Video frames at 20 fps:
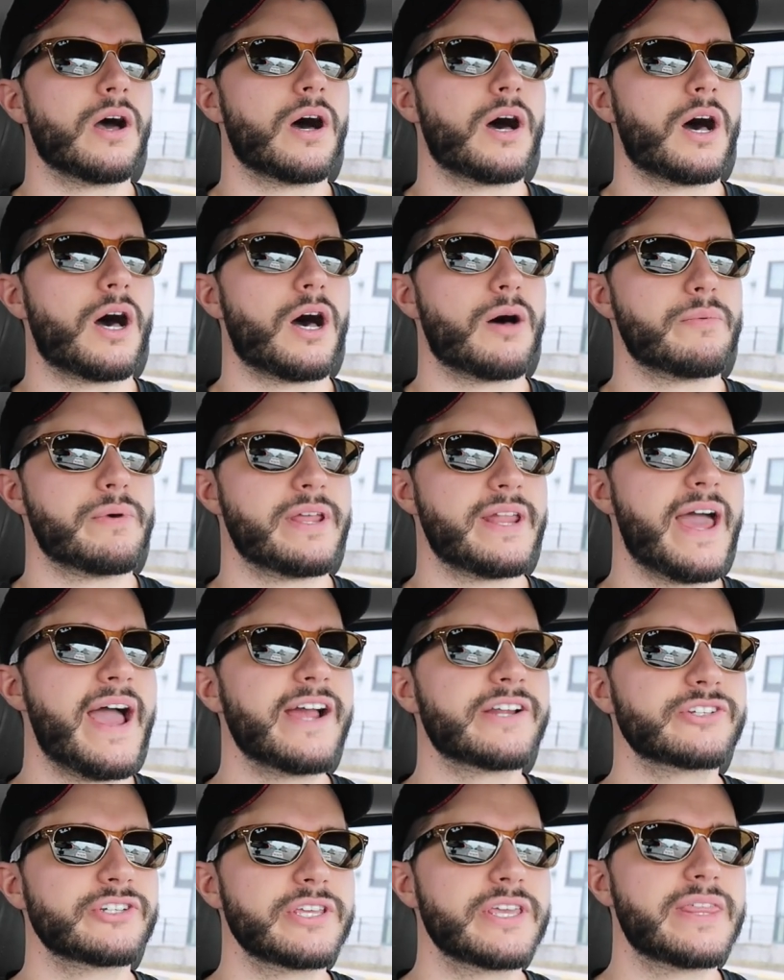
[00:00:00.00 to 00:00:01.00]
Um, and
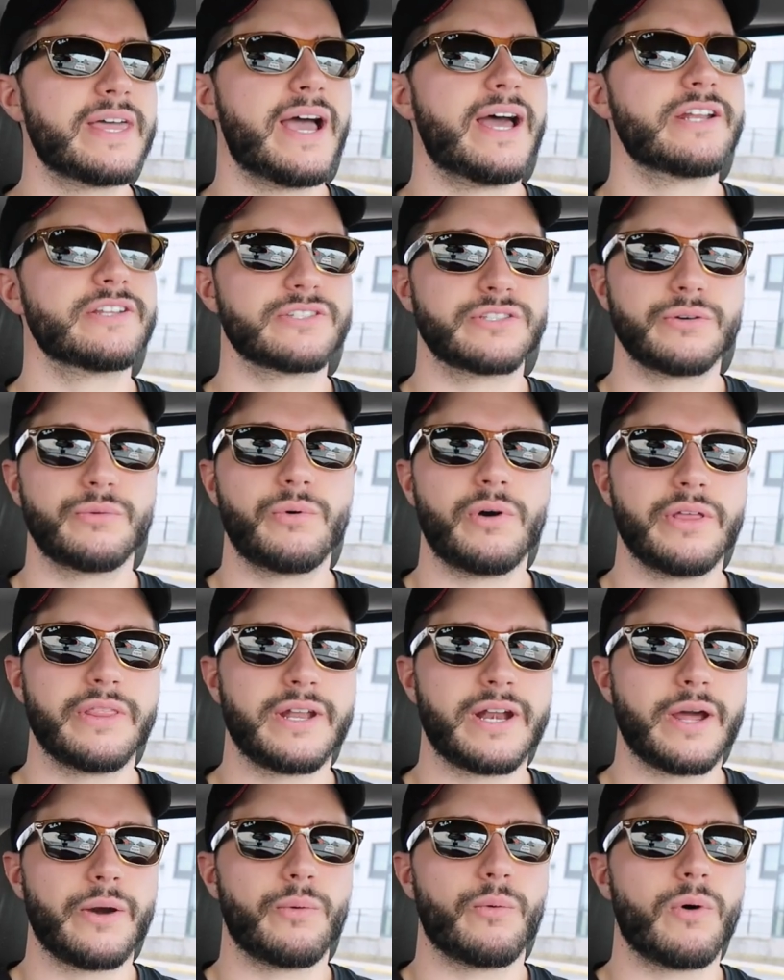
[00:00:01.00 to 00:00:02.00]
actually, that is the one
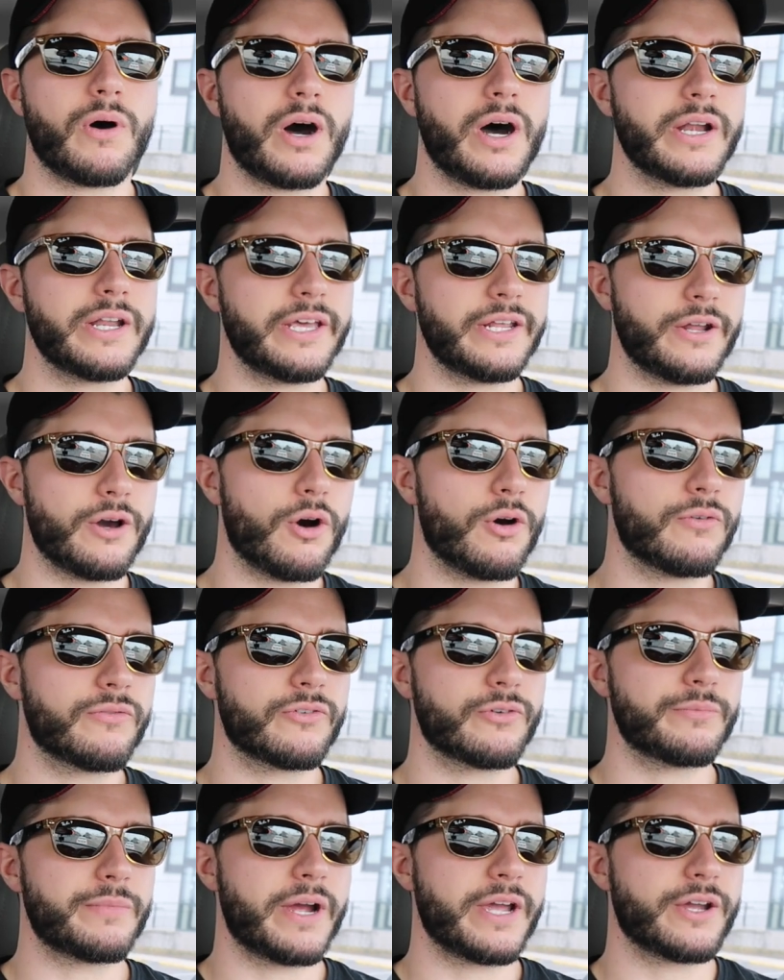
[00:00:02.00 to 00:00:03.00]
that I wanted
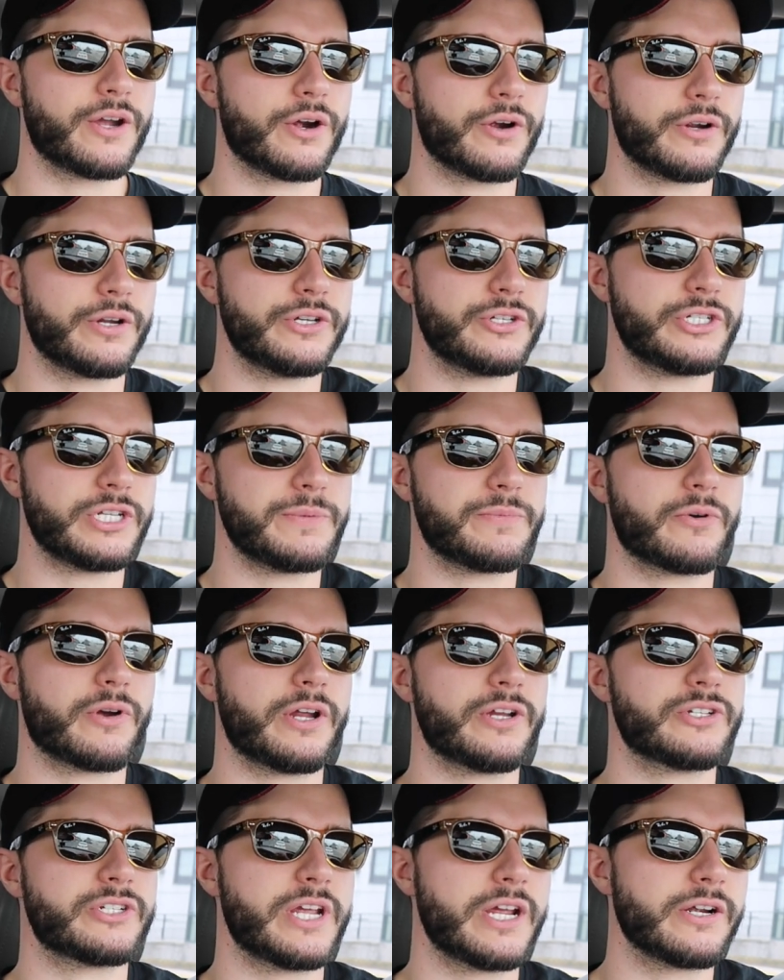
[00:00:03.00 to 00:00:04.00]
over my current Jeep
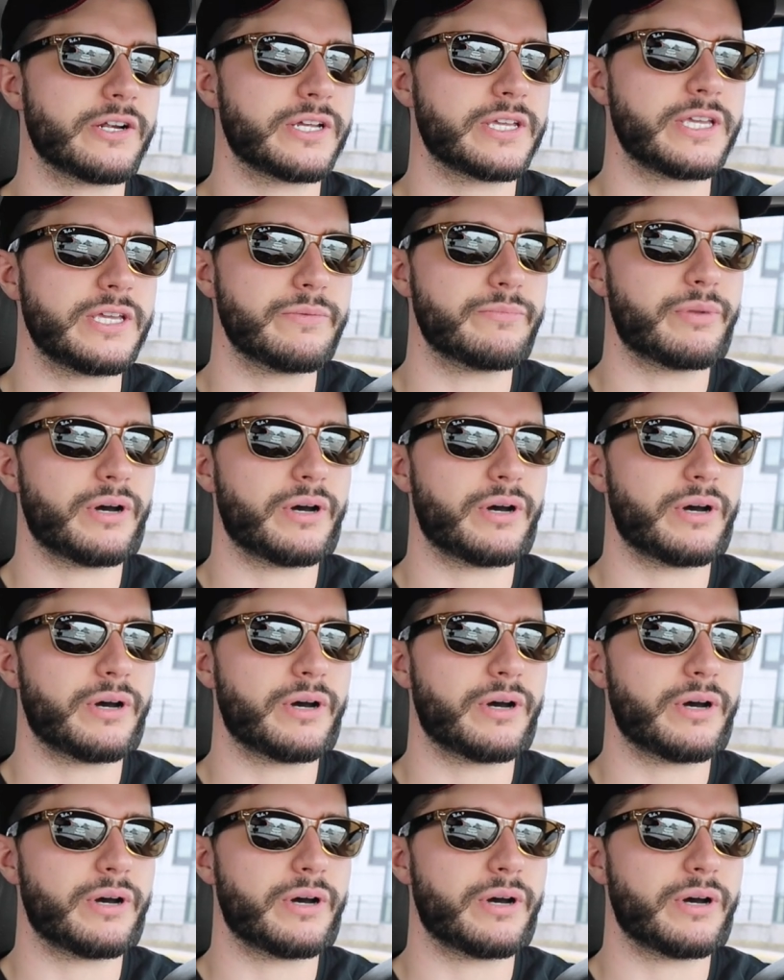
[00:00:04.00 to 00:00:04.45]
Grand Cherokee.